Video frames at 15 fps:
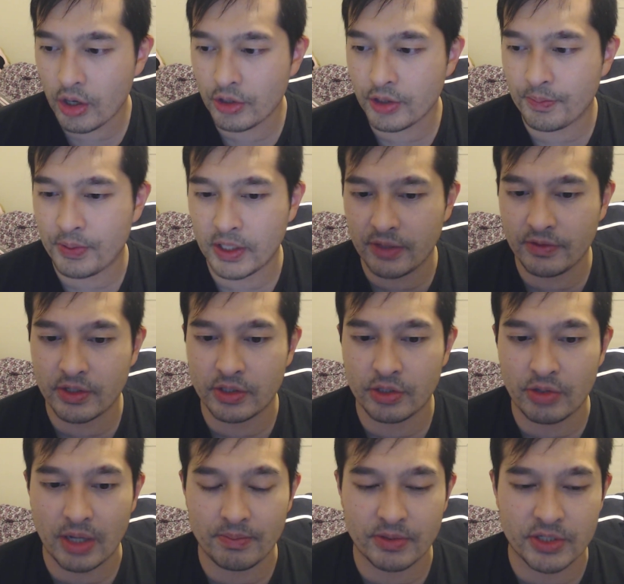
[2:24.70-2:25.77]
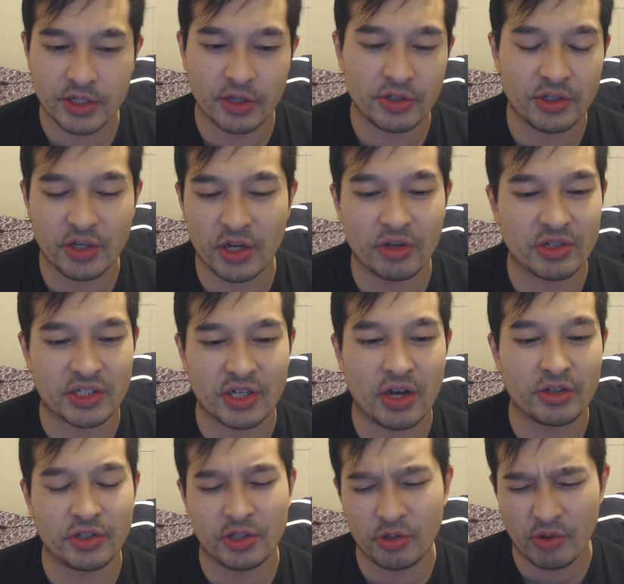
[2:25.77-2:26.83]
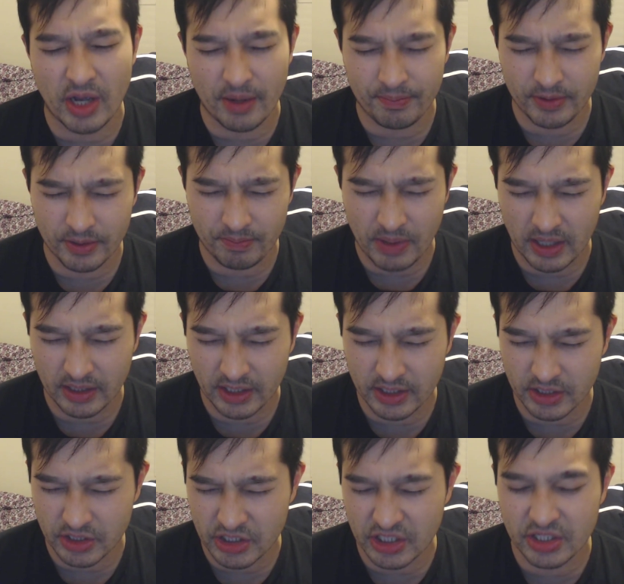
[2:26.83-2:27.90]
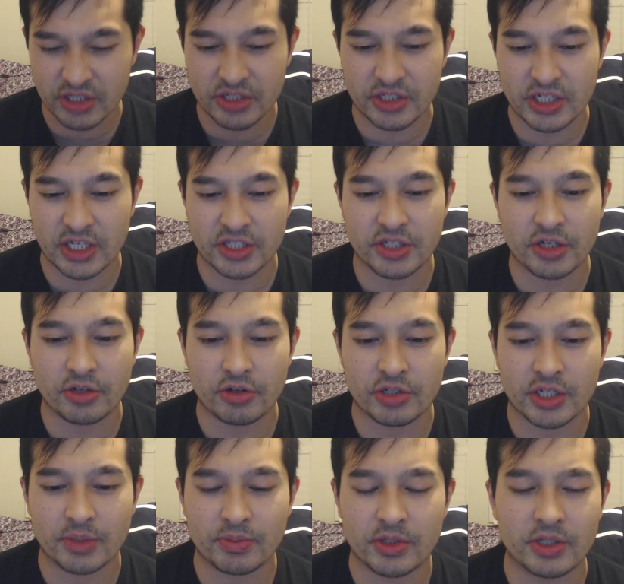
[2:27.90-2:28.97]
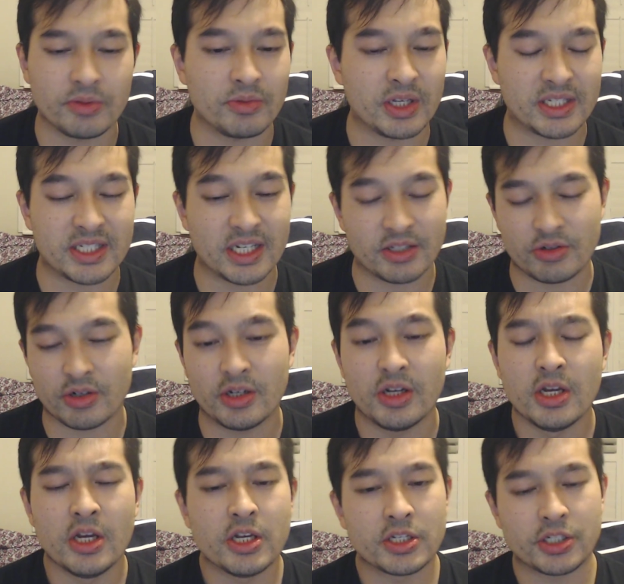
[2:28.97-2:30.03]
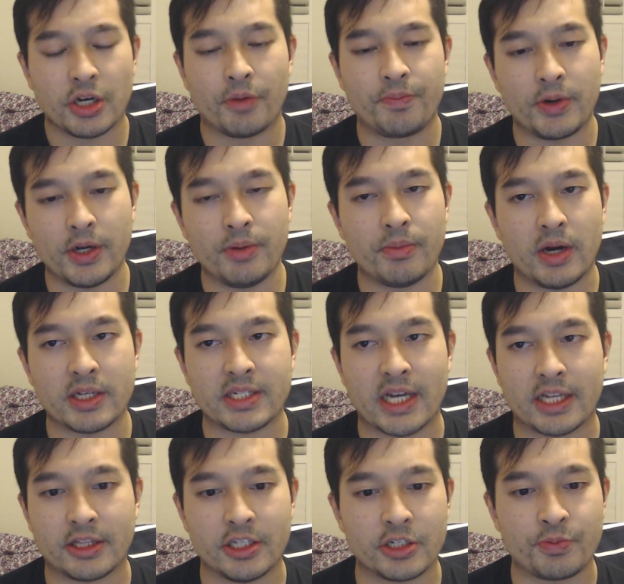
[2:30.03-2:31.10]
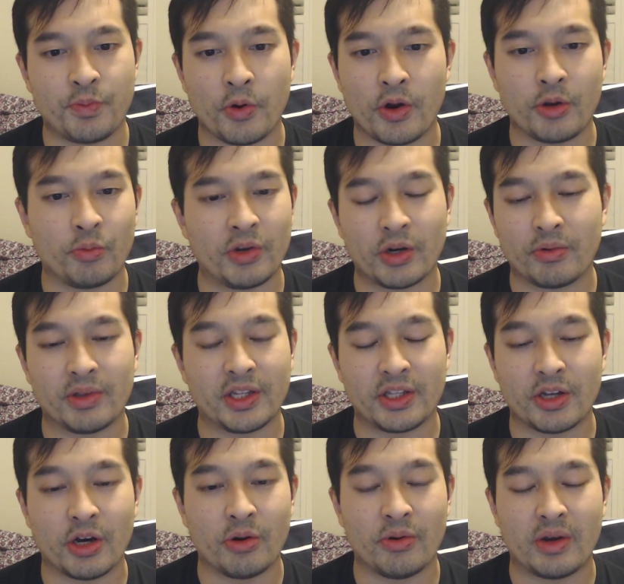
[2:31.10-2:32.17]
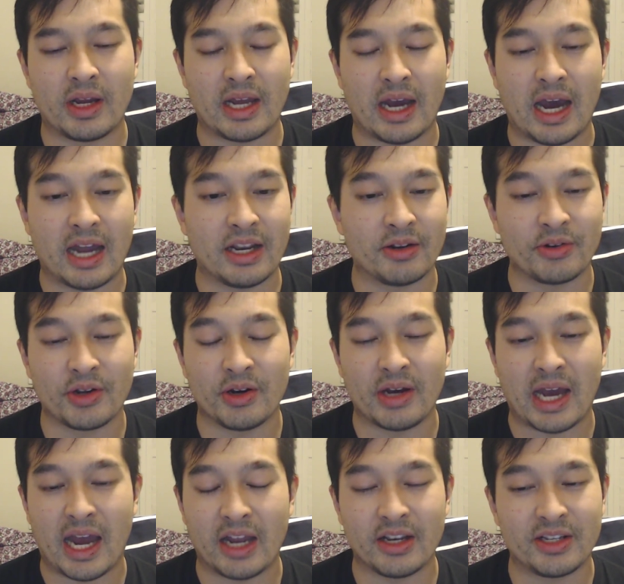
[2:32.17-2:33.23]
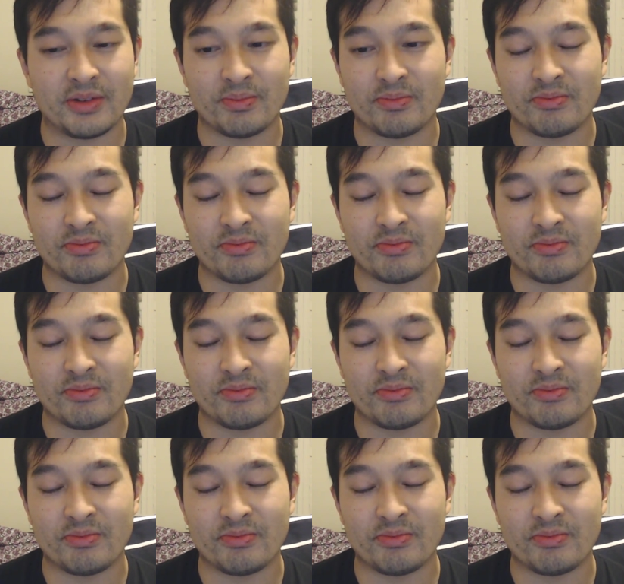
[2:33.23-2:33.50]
preview new episode, you know, is called The New Emperor Buggy, The Genius Jester, or something, etc. So, pretty much, at this point, we don't really know. I don't know. I